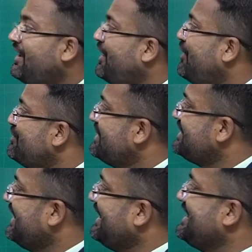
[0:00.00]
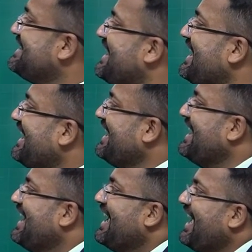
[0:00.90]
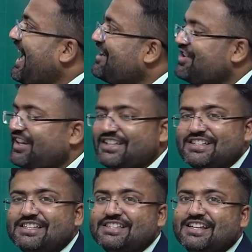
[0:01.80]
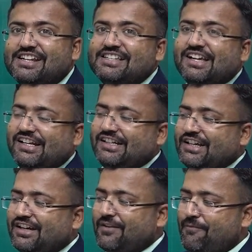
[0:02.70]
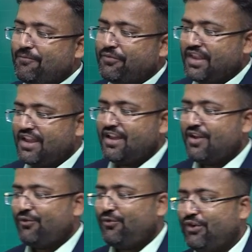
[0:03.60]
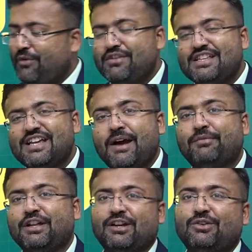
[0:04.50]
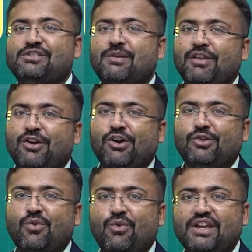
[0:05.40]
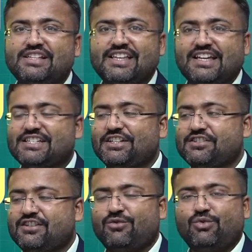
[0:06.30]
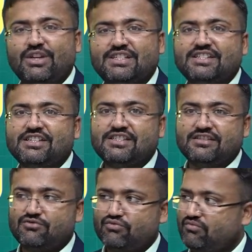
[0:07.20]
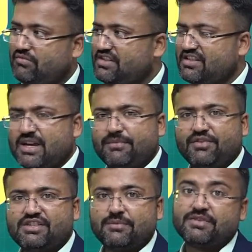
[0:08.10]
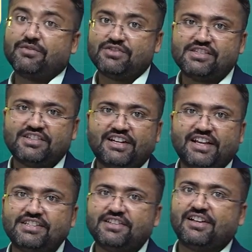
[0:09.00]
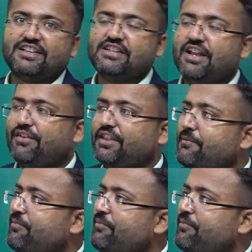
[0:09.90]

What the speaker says: How is this interesting? Actually, this is a result from the chapter something called conic sections. Now, conic sections is a chapter which comes after straight lines in class 11th.